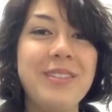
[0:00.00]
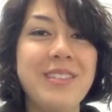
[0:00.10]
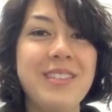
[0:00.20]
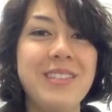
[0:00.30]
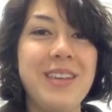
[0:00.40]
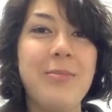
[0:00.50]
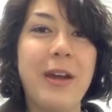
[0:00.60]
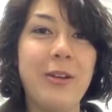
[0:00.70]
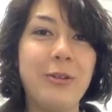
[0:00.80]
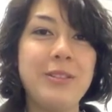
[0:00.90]
This is Leah
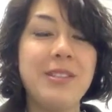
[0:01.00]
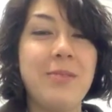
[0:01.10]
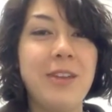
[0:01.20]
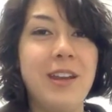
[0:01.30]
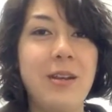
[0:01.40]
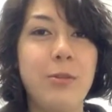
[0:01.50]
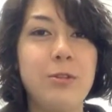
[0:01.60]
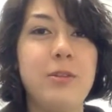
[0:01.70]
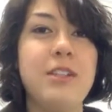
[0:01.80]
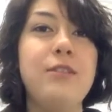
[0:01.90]
Meyerholtz. I'm kit number
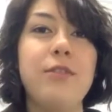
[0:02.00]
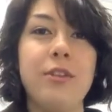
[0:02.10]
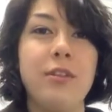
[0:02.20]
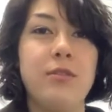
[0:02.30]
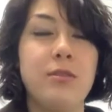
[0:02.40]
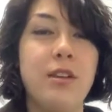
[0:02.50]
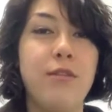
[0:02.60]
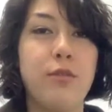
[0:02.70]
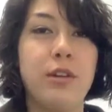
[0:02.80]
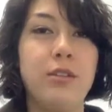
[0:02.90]
20 for
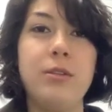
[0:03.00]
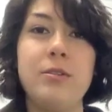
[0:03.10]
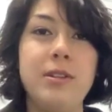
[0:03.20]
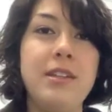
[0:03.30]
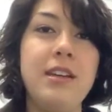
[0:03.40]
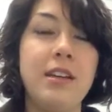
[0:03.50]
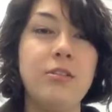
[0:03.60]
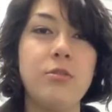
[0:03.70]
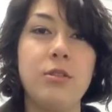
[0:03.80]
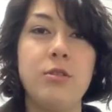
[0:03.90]
InfoSci 4320,
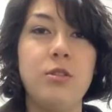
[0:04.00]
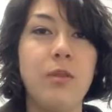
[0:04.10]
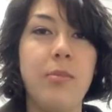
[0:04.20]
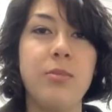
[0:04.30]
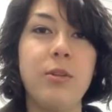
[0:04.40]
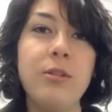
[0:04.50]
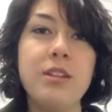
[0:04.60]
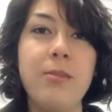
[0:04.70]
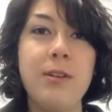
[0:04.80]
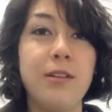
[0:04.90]
Intro to Rapid
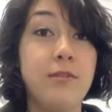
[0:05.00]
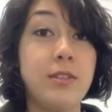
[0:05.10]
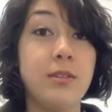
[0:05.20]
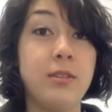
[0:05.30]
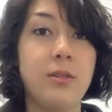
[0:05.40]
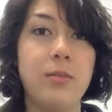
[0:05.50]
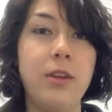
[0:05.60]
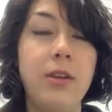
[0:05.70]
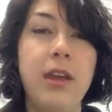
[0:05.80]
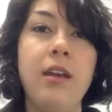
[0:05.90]
Prototyping and Physical
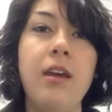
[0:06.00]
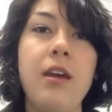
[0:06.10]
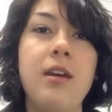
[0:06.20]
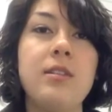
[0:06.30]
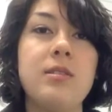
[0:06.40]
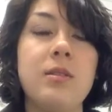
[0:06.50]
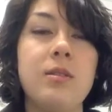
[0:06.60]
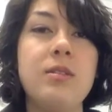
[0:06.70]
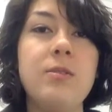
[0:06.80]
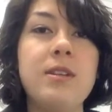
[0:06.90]
Computing. So
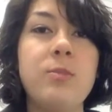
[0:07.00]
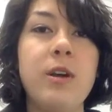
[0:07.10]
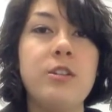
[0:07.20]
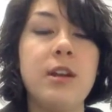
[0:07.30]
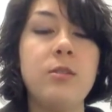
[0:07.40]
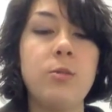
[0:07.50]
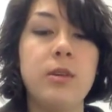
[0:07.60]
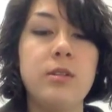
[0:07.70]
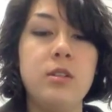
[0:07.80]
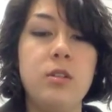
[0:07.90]
this week's project
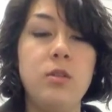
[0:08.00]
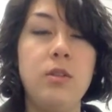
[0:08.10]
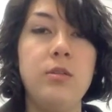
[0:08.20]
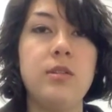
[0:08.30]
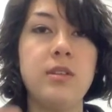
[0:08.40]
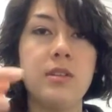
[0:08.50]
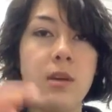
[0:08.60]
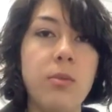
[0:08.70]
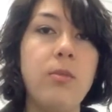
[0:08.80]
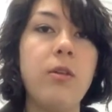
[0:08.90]
was to use a
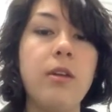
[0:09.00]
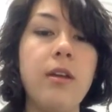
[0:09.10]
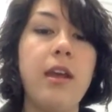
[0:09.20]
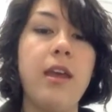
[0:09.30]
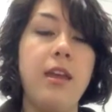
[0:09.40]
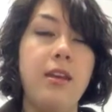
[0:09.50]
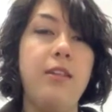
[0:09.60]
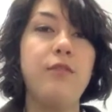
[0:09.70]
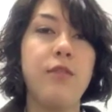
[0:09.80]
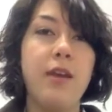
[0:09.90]
stepper motor and
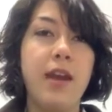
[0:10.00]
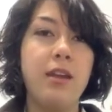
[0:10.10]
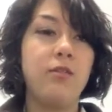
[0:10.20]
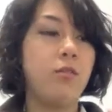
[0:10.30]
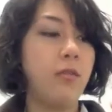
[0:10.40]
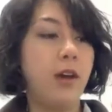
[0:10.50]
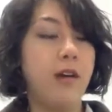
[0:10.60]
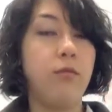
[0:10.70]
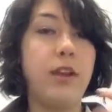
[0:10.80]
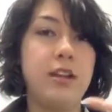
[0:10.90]
infrared
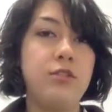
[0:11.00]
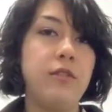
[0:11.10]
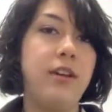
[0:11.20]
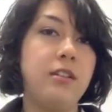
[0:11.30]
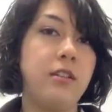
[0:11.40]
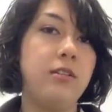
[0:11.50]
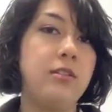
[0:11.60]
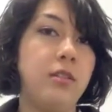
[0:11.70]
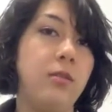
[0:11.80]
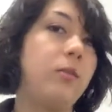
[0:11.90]
uh, range finder,
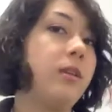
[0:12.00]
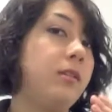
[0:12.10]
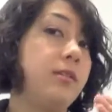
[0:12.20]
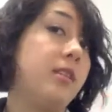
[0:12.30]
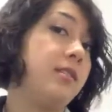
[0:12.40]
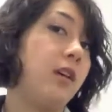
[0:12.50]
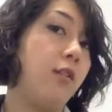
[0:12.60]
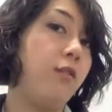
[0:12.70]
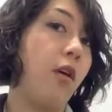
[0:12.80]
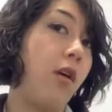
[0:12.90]
so it'll sense how
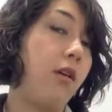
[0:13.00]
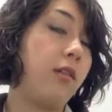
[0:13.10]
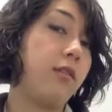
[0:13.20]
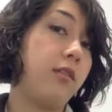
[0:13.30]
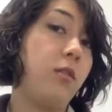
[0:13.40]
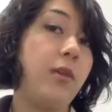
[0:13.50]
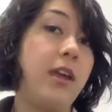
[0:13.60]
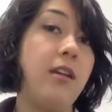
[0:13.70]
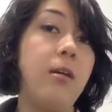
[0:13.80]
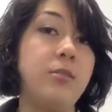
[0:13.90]
far
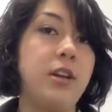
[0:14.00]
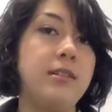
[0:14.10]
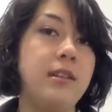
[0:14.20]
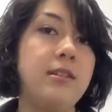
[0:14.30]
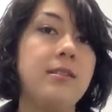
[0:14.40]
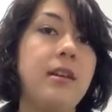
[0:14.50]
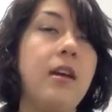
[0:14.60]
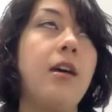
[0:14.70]
away an object is,